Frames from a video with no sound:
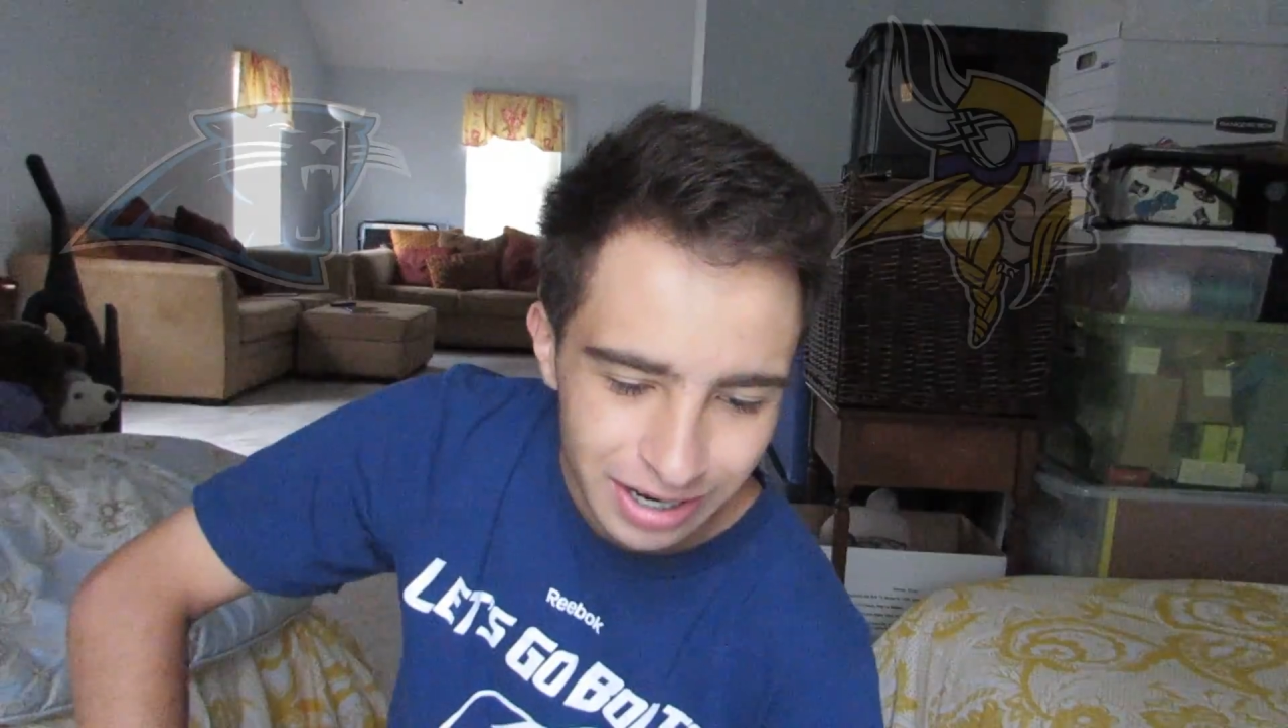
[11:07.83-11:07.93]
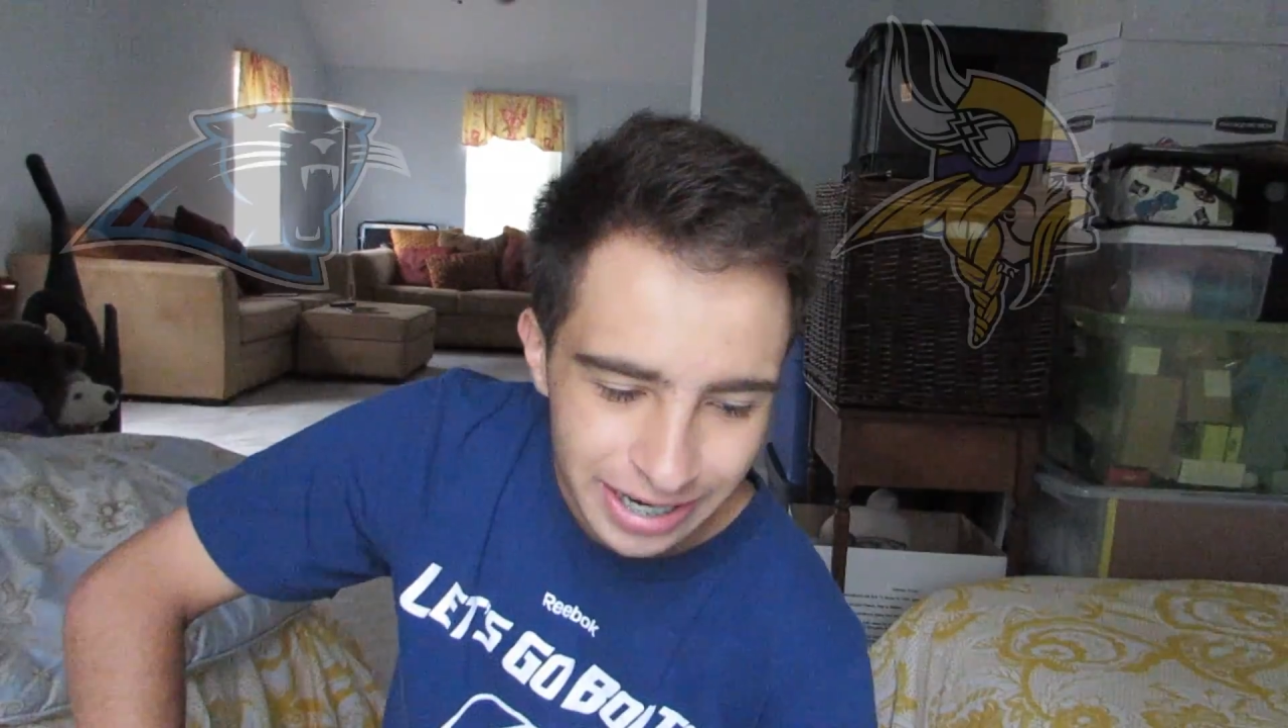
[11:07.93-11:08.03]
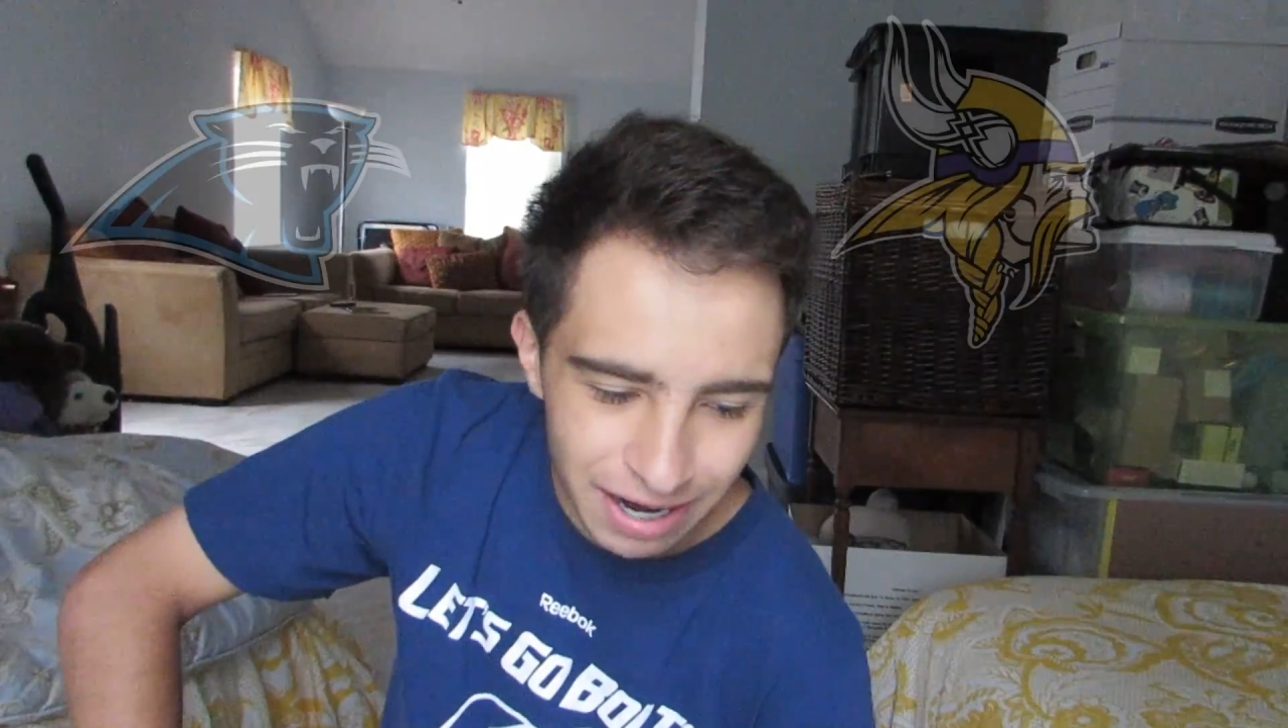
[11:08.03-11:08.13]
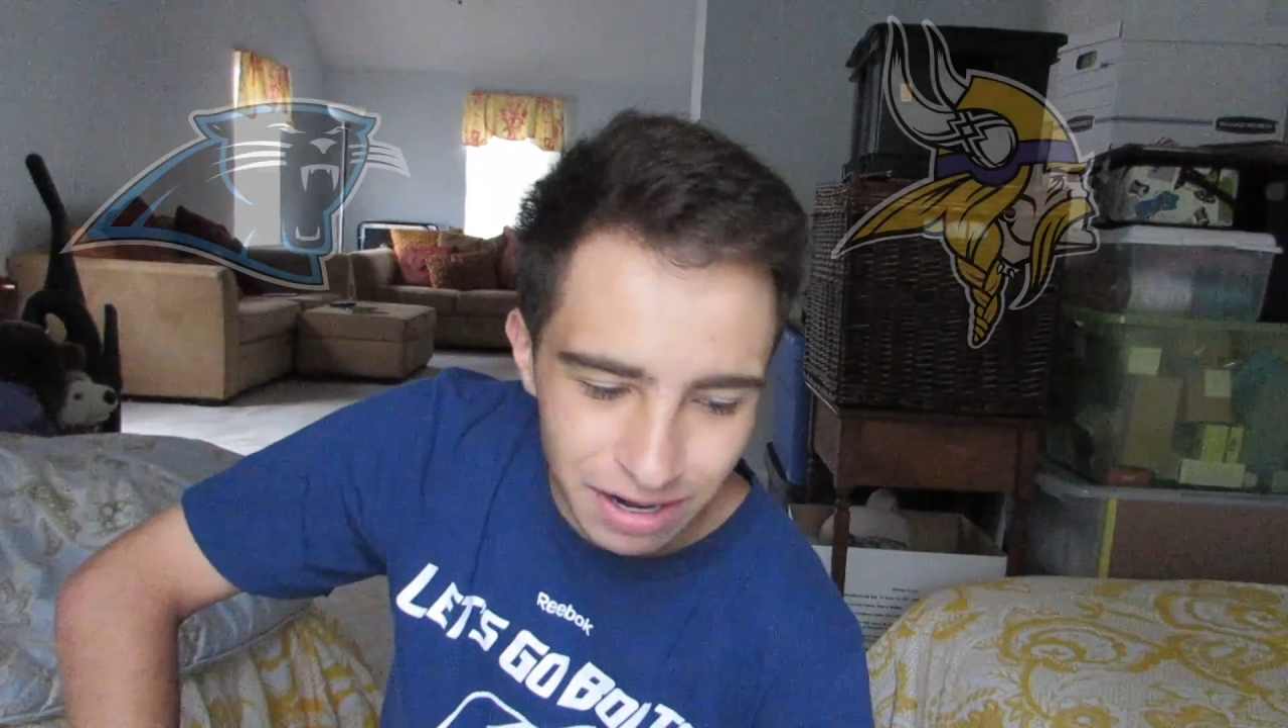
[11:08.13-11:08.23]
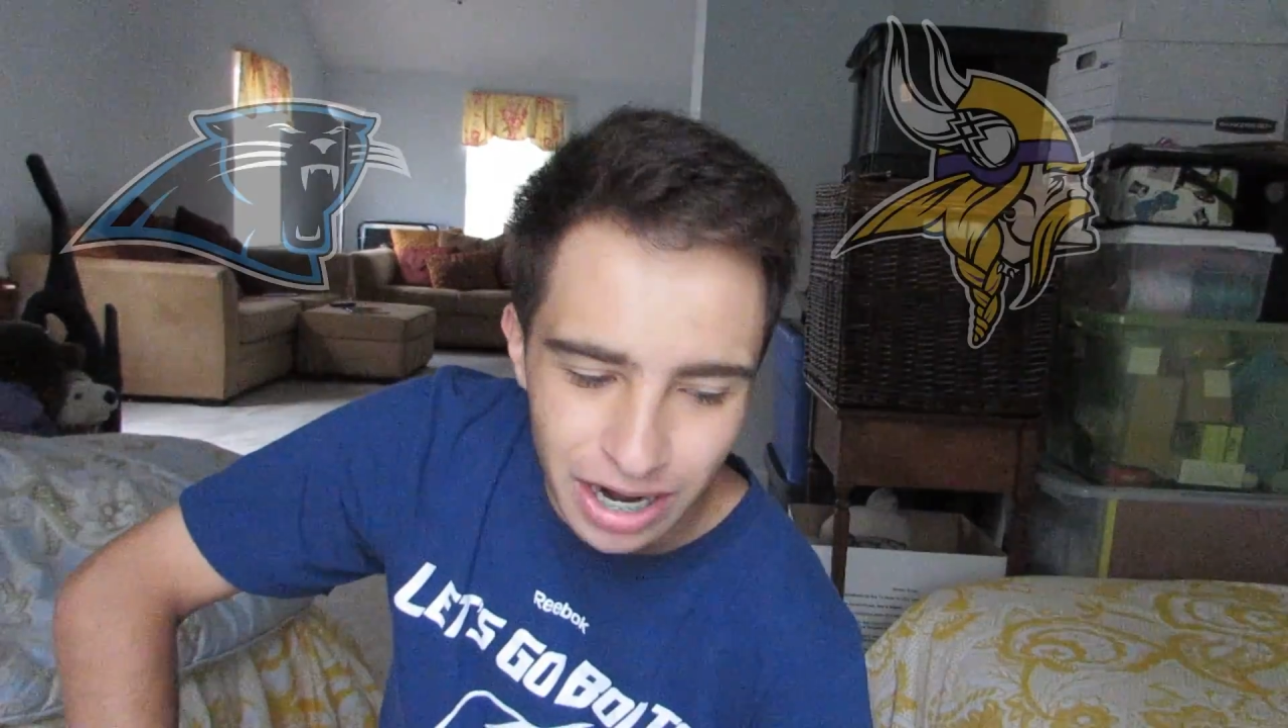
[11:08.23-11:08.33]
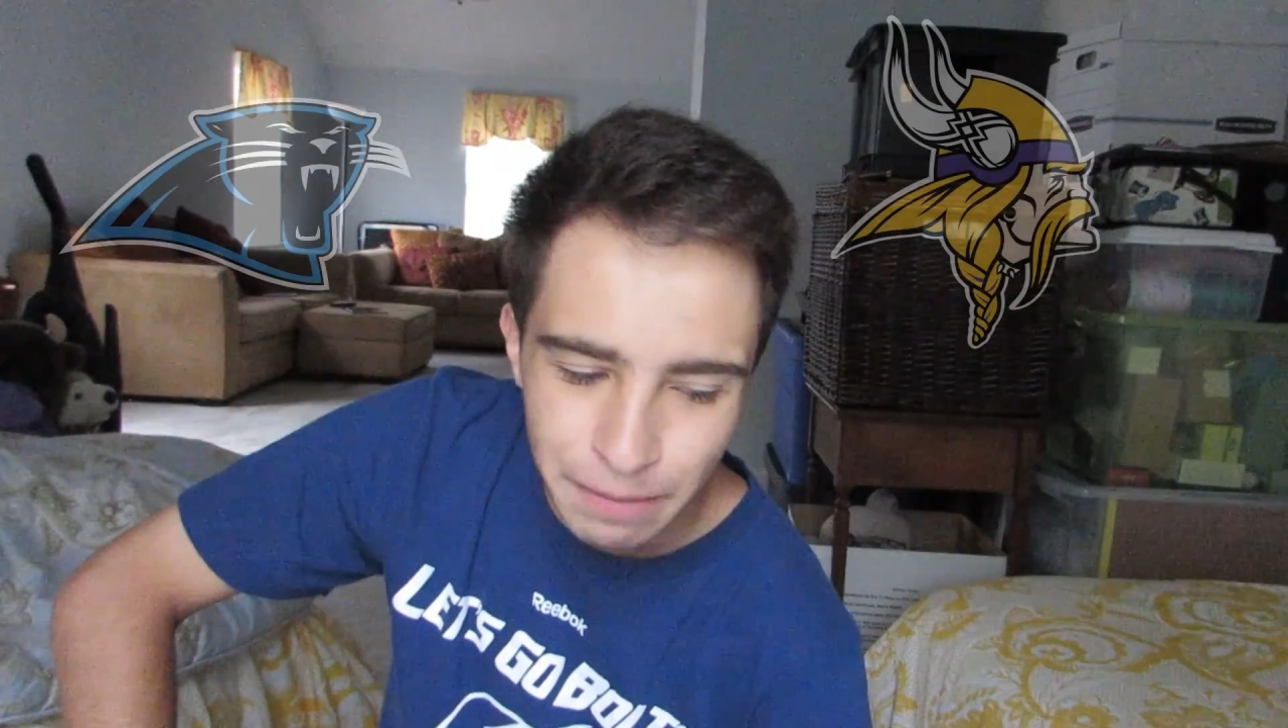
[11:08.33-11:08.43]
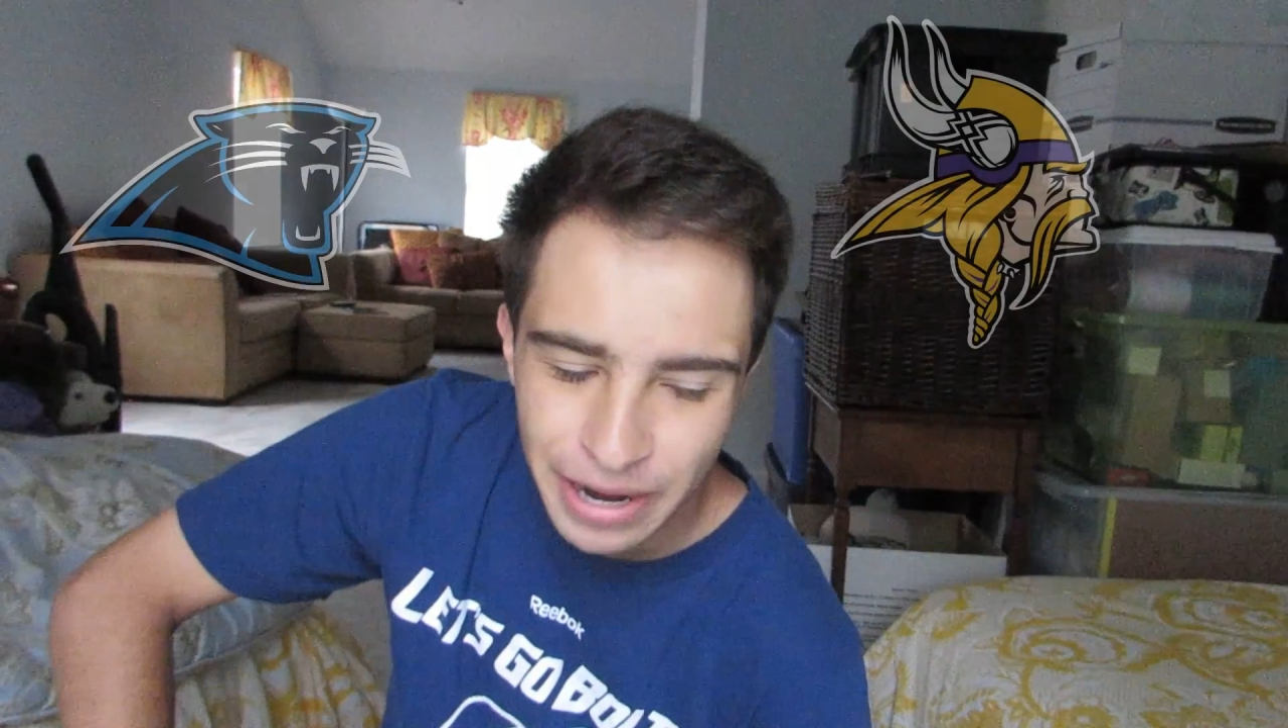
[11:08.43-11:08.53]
Carolina